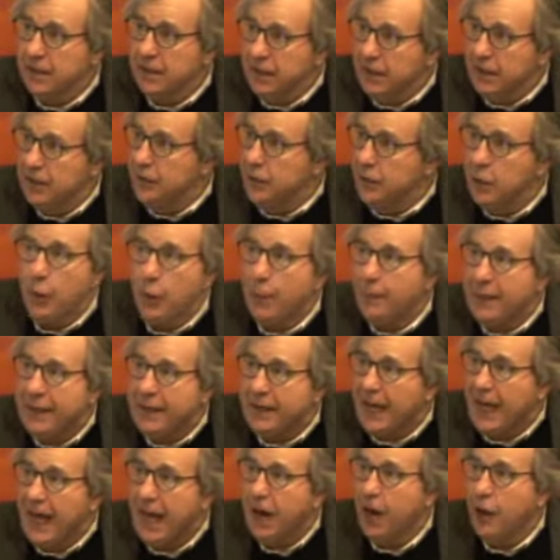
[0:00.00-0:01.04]
no
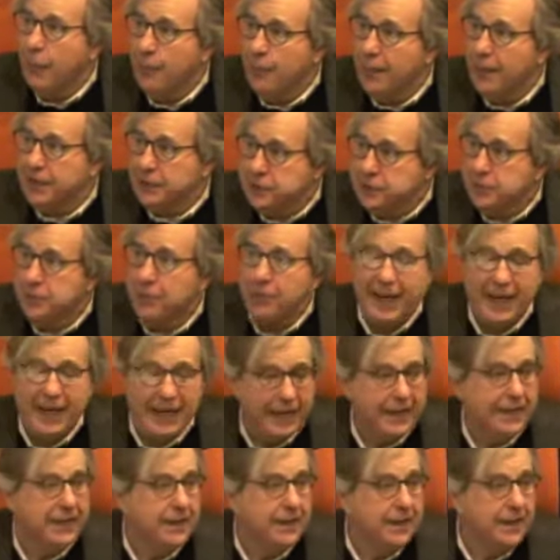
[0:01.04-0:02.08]
matter how much
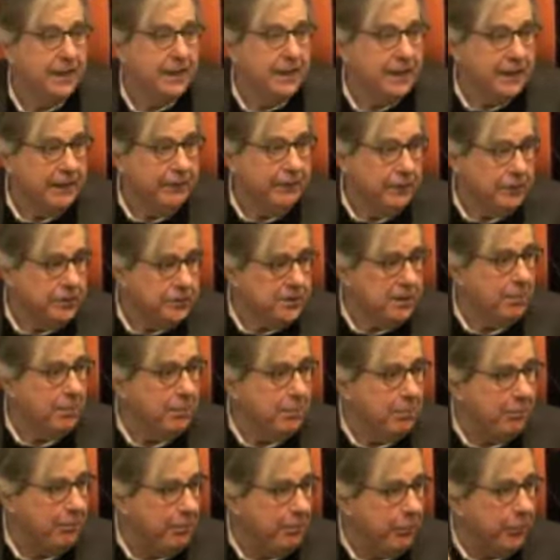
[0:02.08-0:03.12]
pain, it was
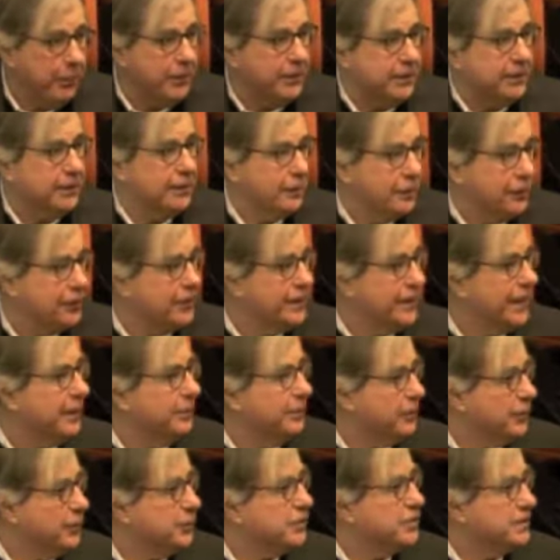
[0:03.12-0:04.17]
important for them
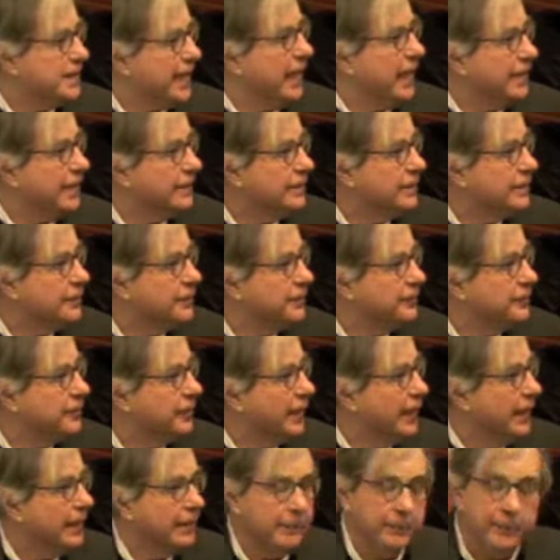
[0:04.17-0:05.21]
to stand.
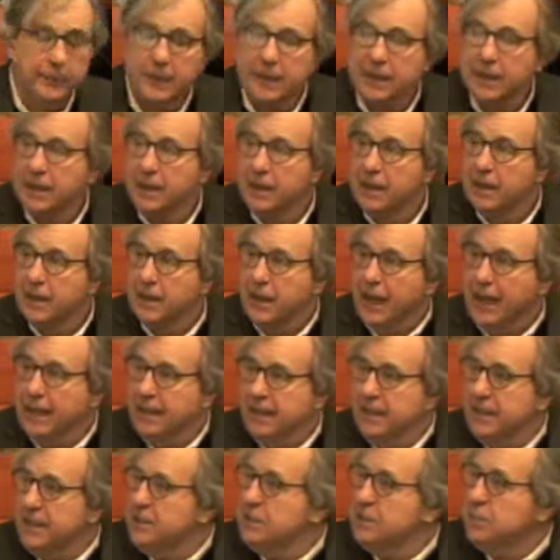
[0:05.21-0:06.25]
Right? And
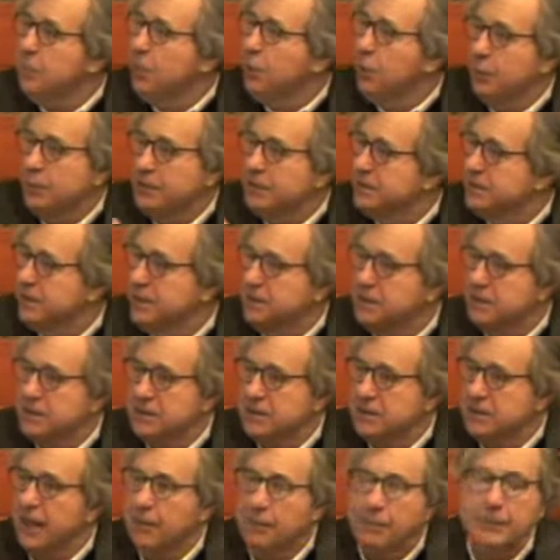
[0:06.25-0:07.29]
these moments are just
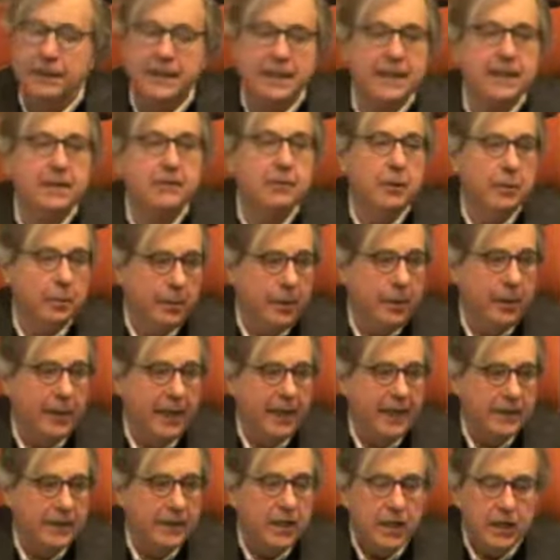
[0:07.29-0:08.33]
unbelievable,
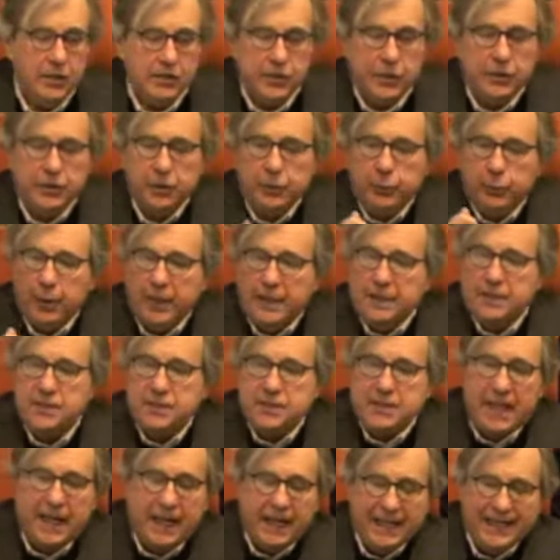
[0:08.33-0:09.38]
right? So on the one
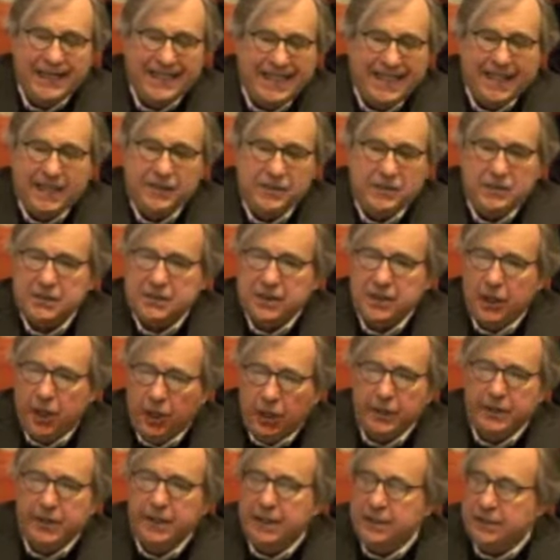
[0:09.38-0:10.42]
side, yes, the
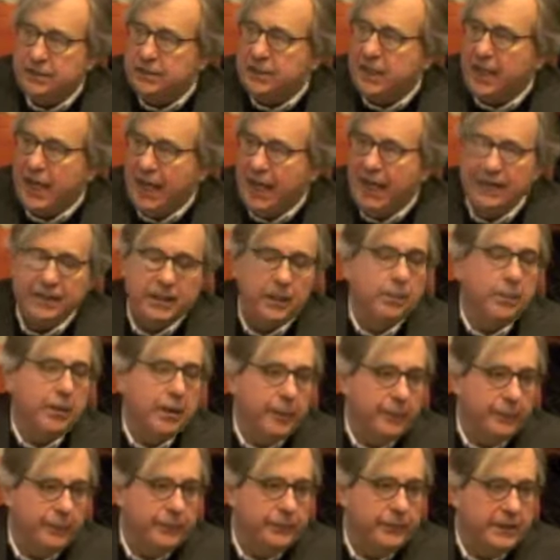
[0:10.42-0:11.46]
audience are
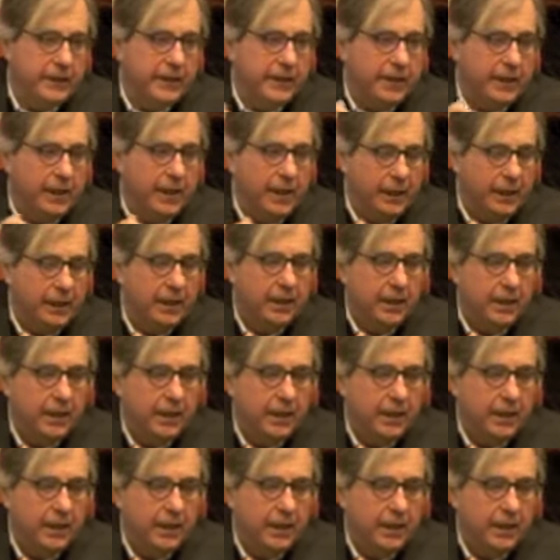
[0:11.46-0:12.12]
the